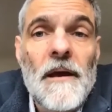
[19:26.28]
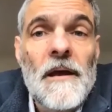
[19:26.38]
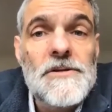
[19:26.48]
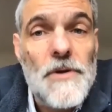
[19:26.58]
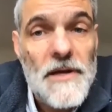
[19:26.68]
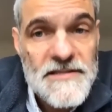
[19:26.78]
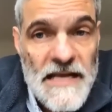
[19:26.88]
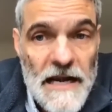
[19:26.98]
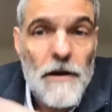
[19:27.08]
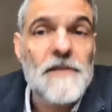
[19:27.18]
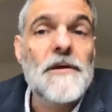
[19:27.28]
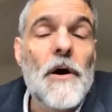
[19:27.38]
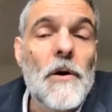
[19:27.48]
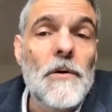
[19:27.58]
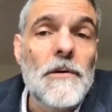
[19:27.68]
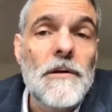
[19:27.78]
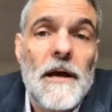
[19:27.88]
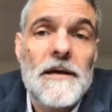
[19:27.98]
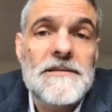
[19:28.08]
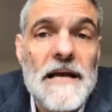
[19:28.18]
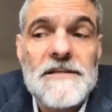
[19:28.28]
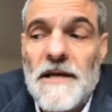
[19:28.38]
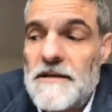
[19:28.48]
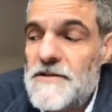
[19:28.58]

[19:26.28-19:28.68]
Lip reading: to accelerate the whole sector.